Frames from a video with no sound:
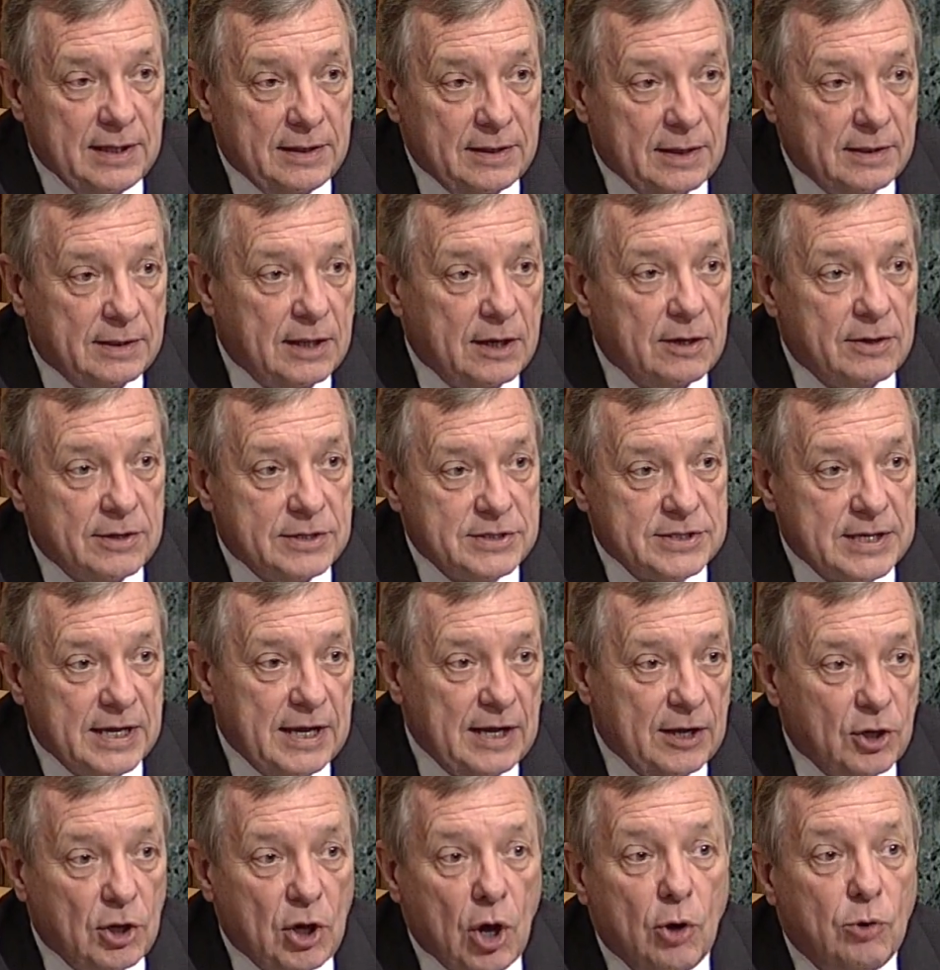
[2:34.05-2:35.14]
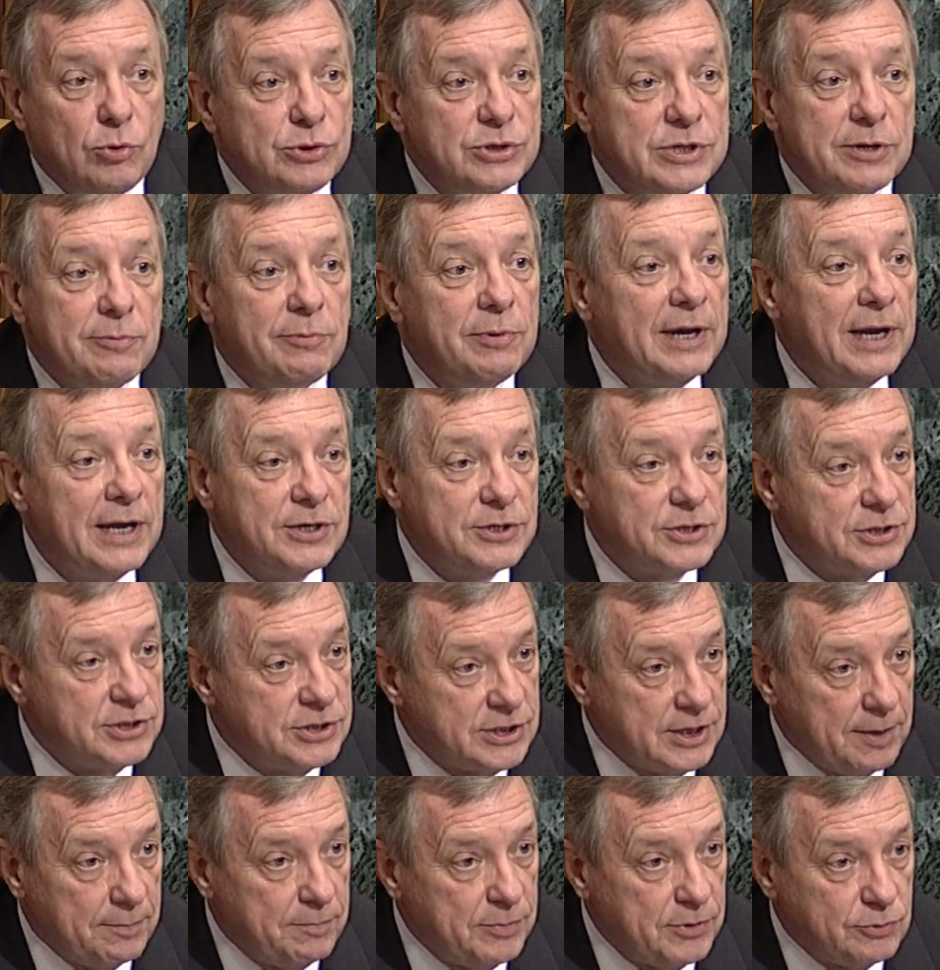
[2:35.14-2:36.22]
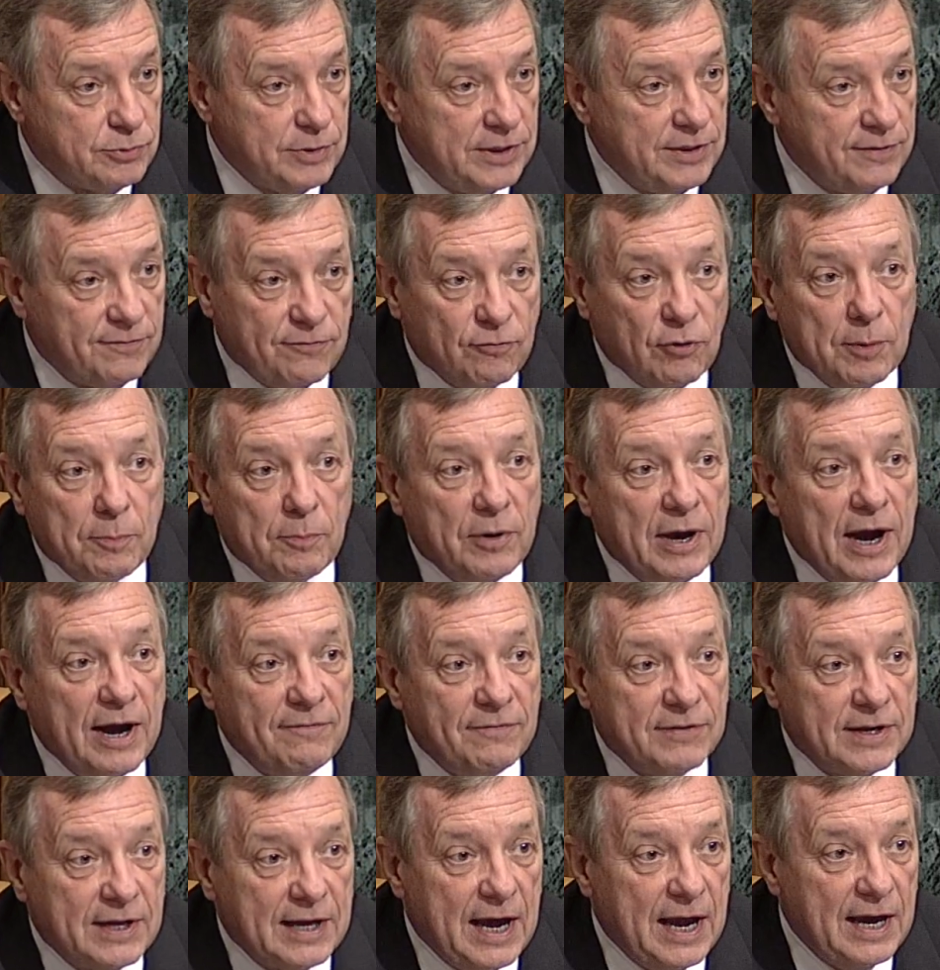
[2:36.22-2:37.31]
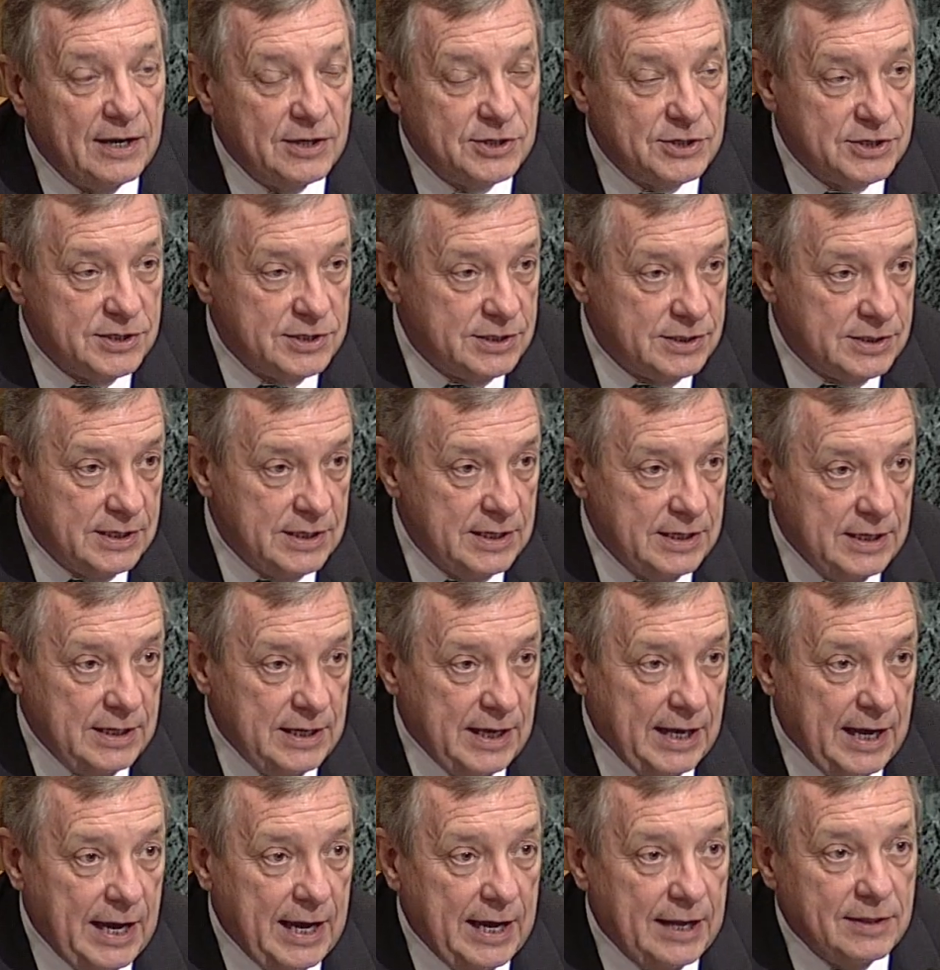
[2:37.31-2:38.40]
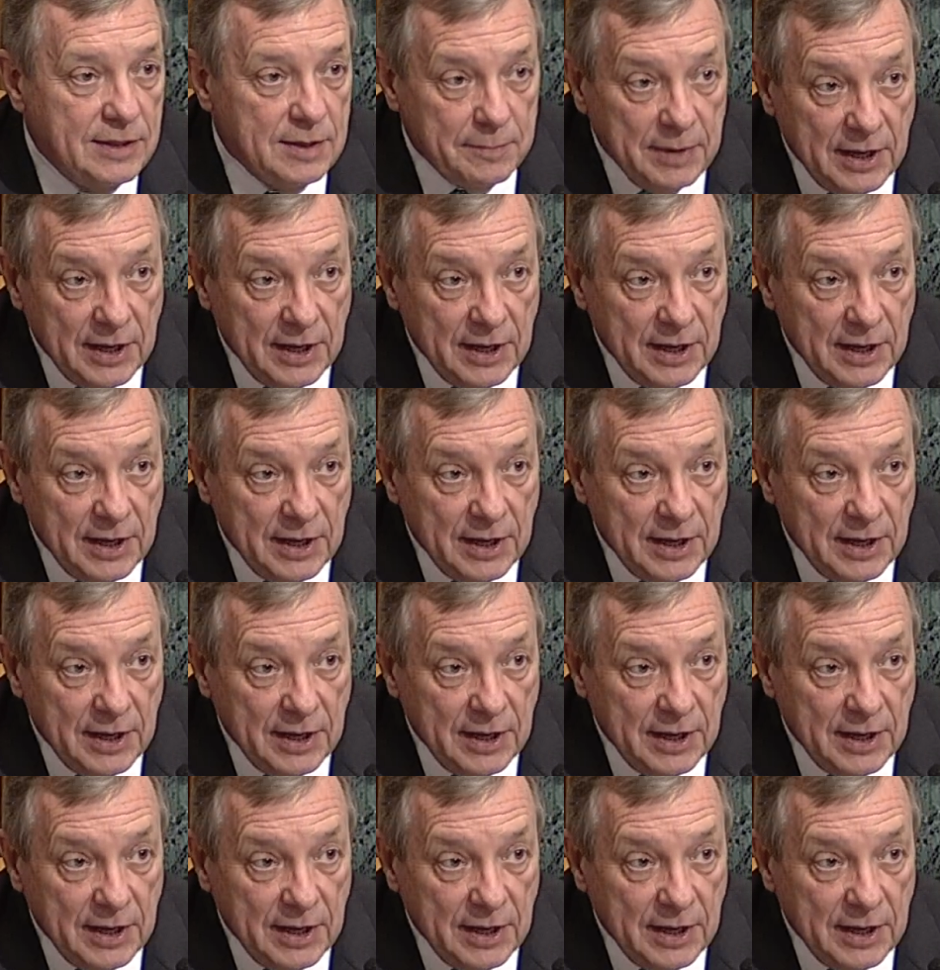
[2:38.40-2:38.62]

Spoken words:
that there is a cozy relationship between the for-profit colleges and the